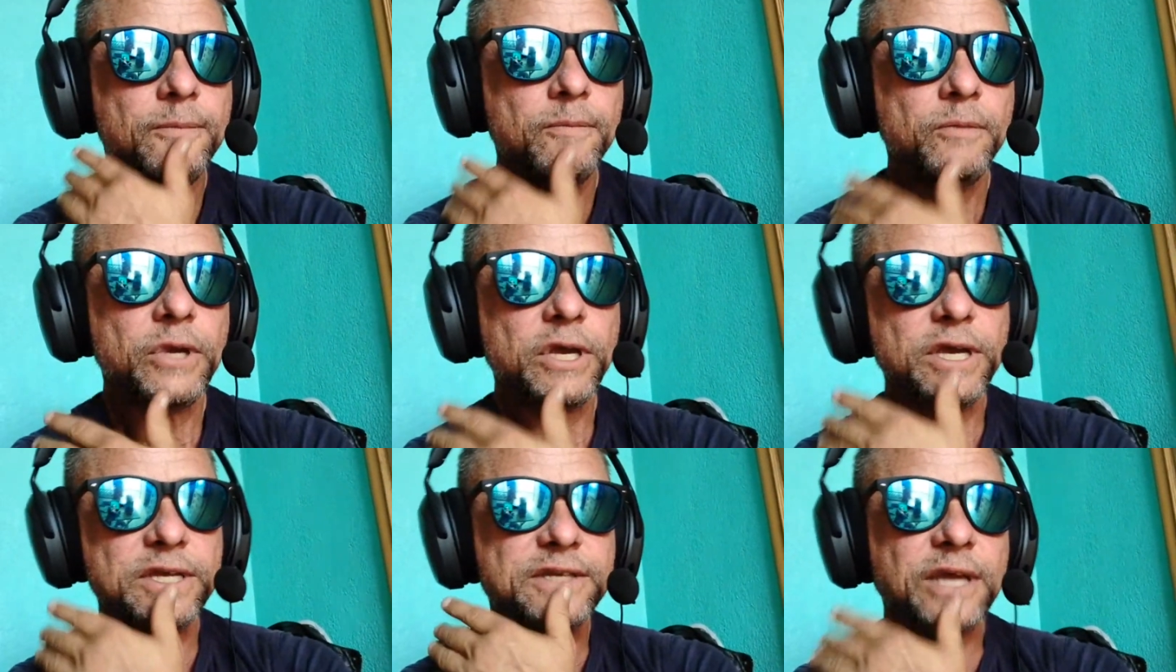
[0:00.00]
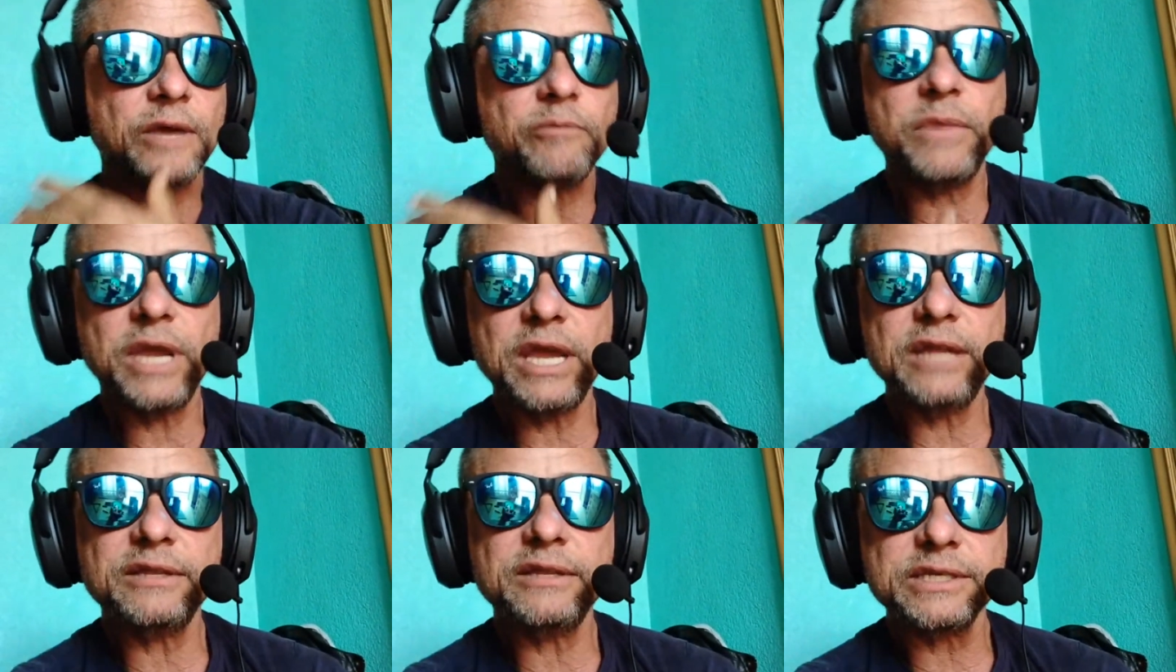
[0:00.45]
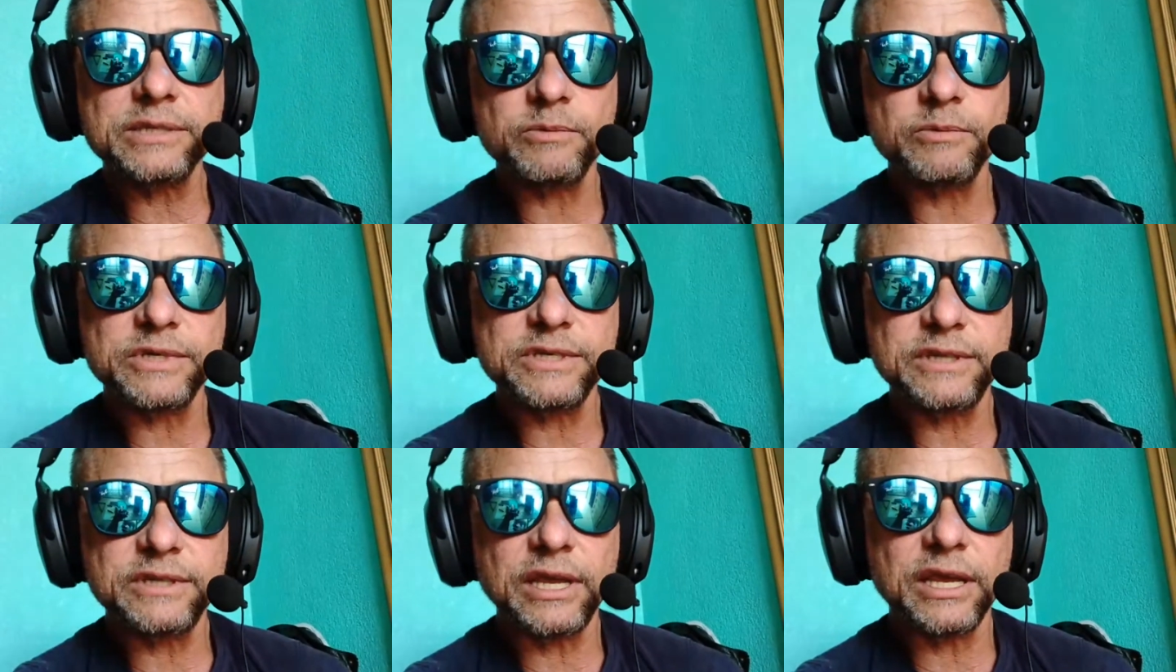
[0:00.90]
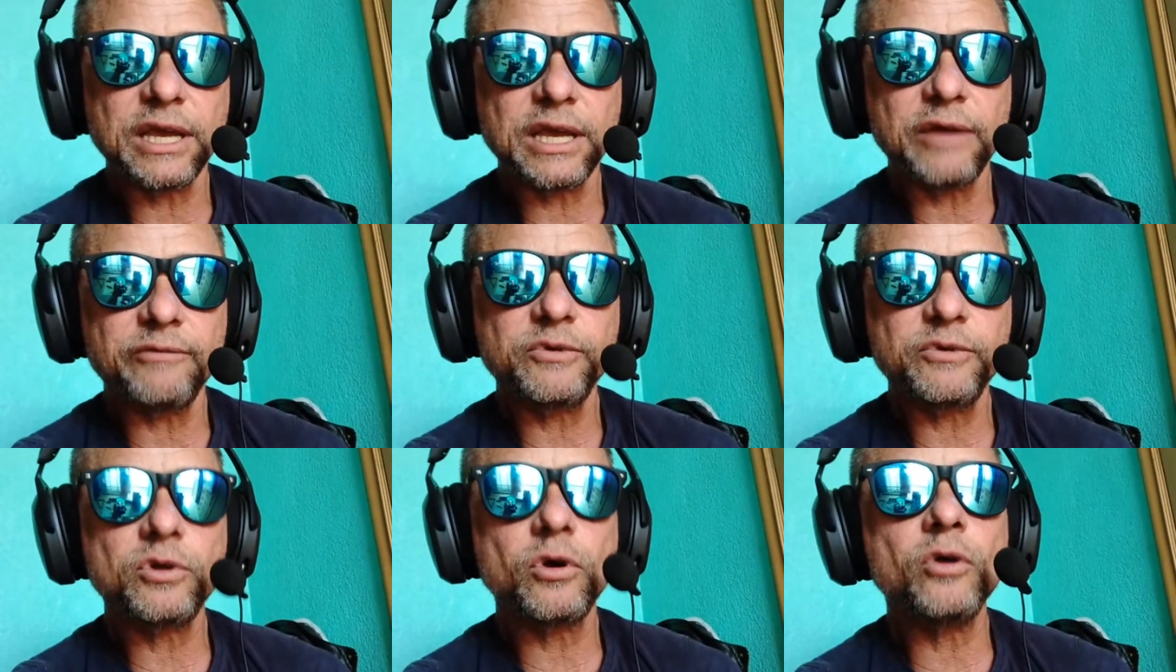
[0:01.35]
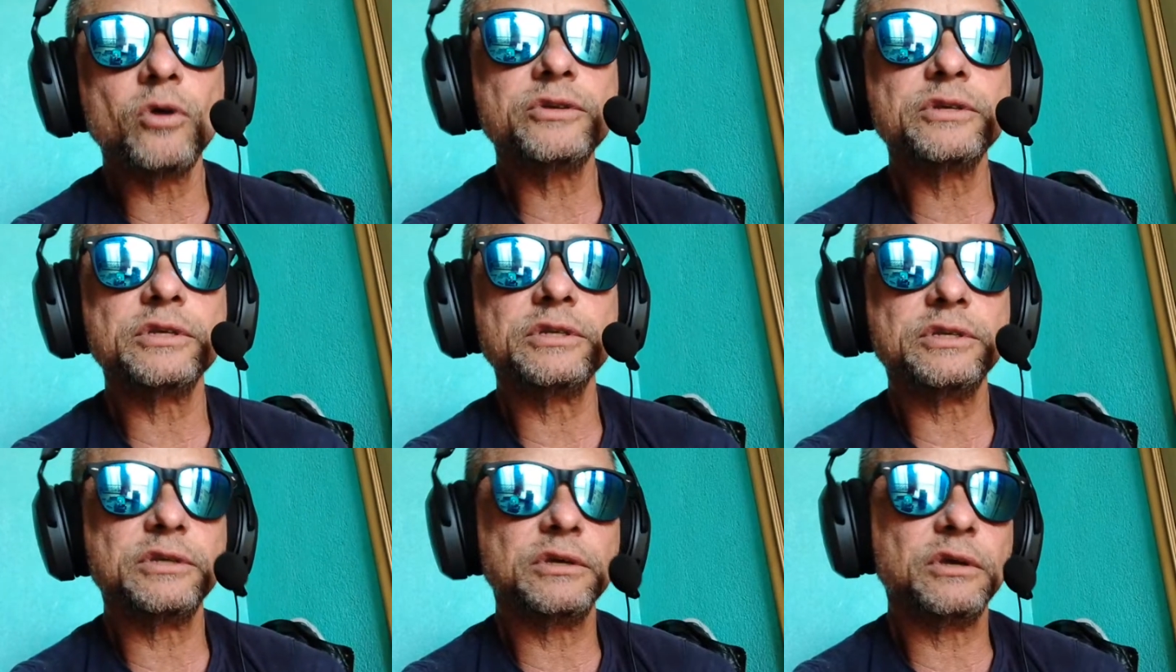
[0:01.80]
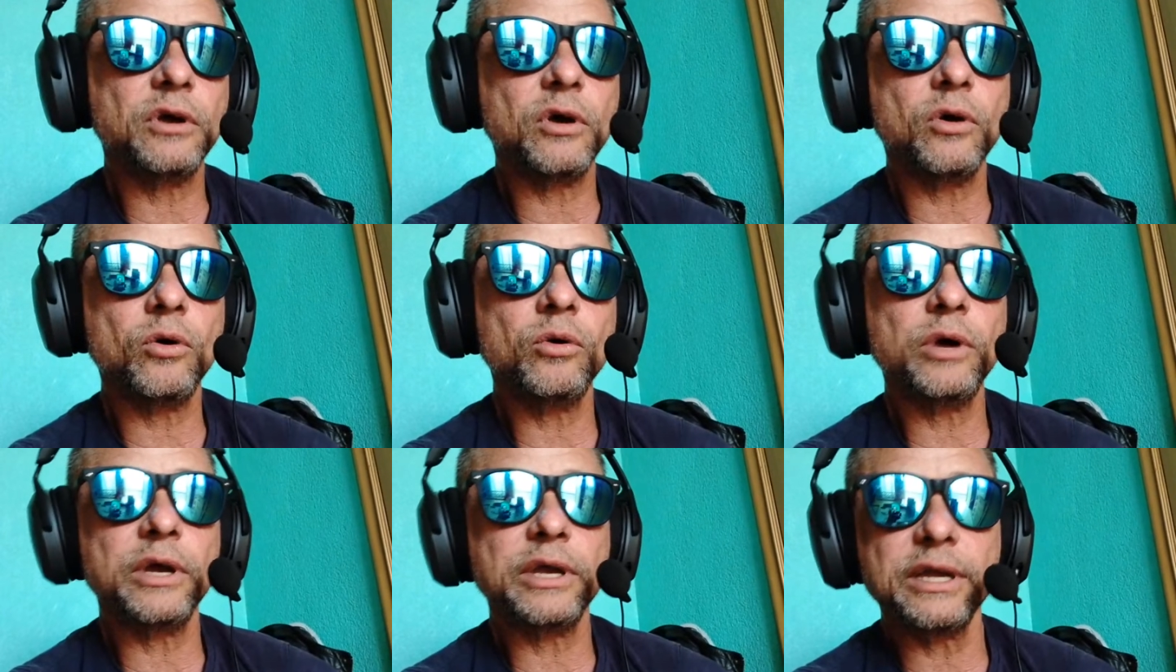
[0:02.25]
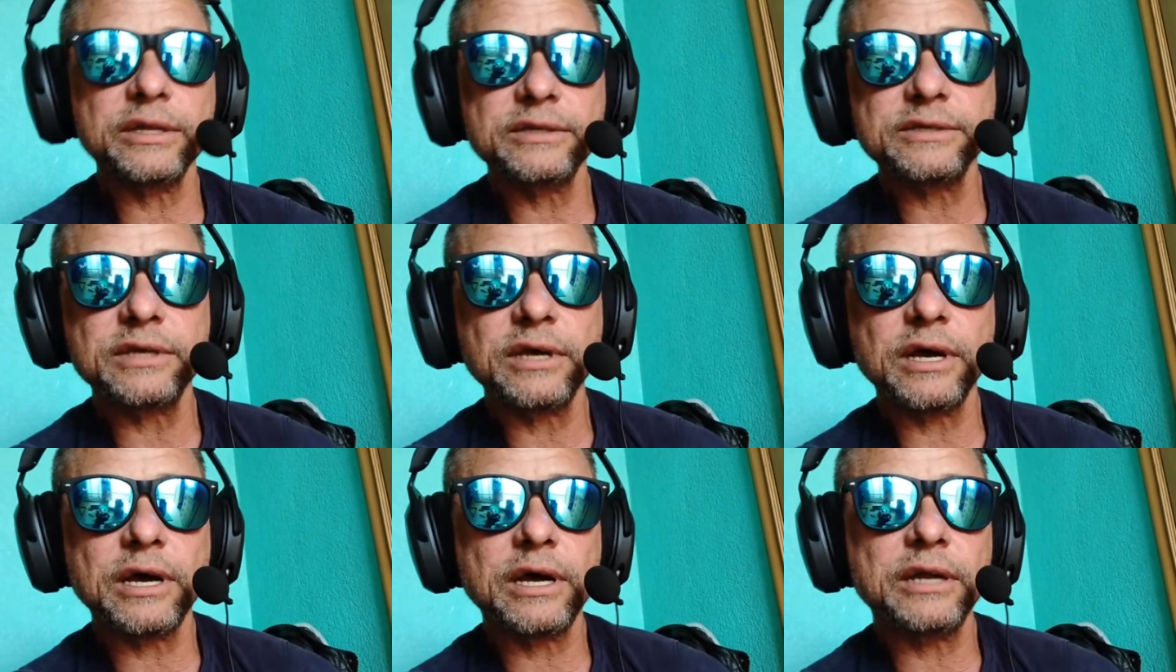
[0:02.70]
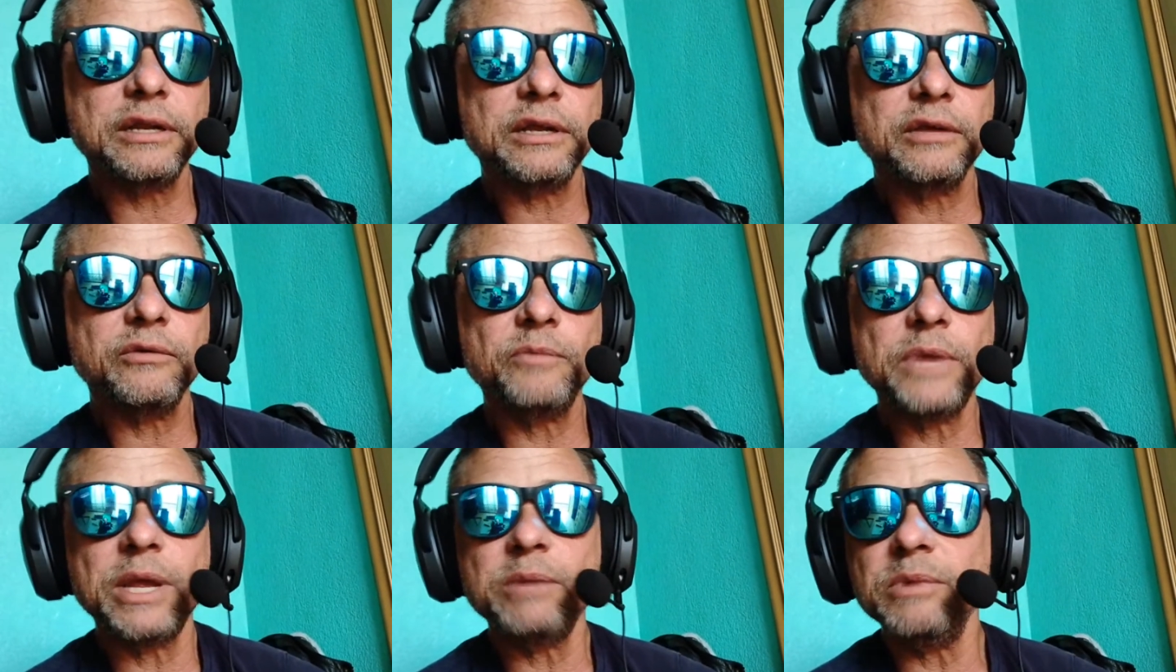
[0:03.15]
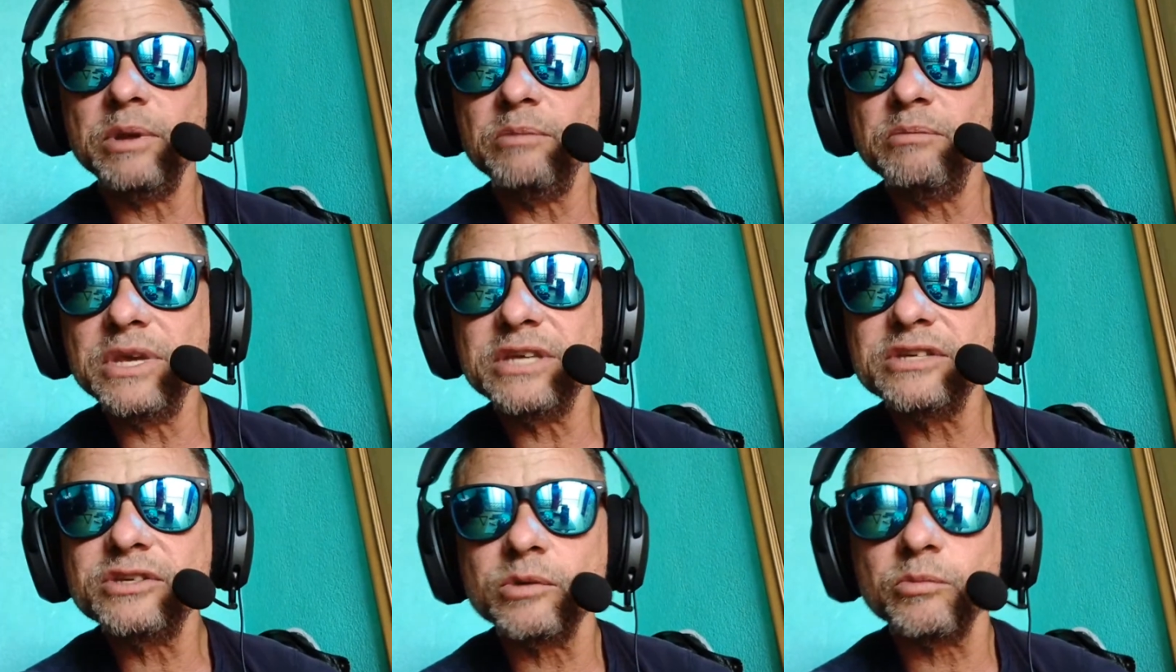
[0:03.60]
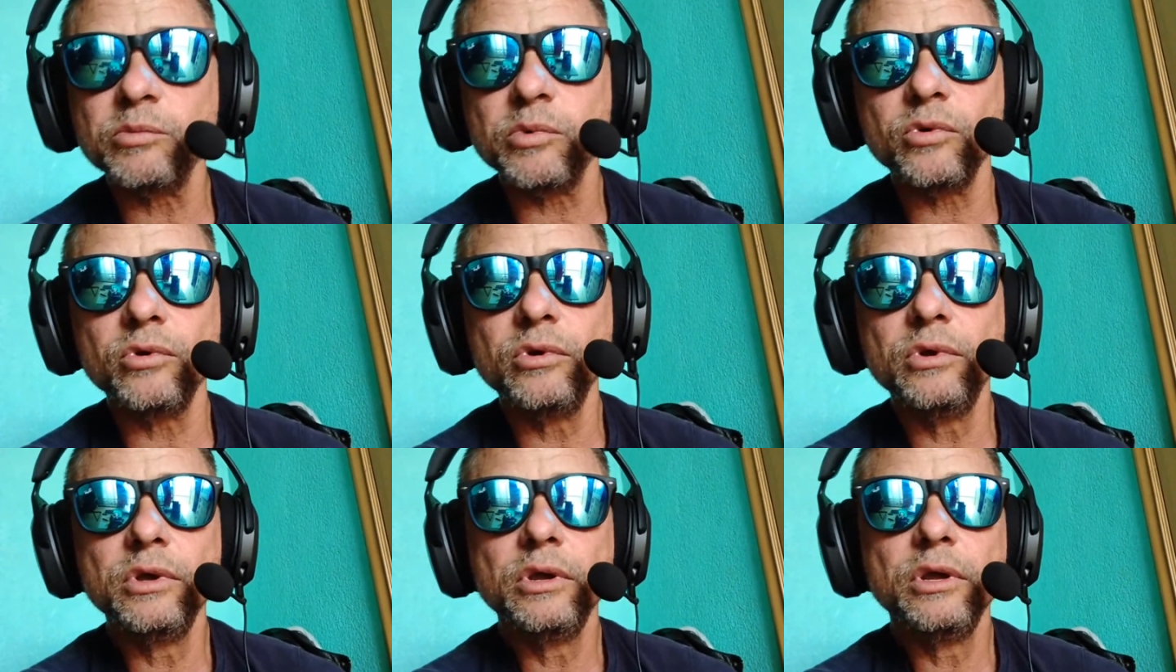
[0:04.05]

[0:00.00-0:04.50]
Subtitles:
Because I've made this mistake. I've chosen to go against God, and it made me miserable.